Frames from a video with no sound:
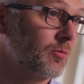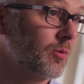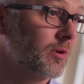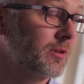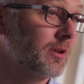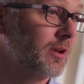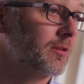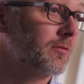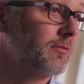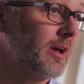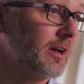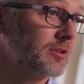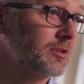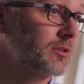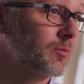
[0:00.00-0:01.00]
or what are the other
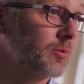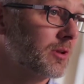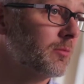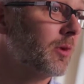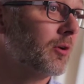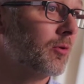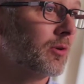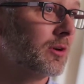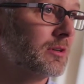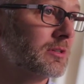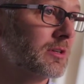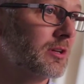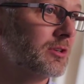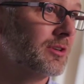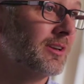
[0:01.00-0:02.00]
factions within my
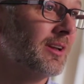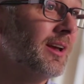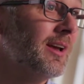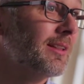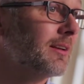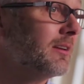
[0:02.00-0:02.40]
organization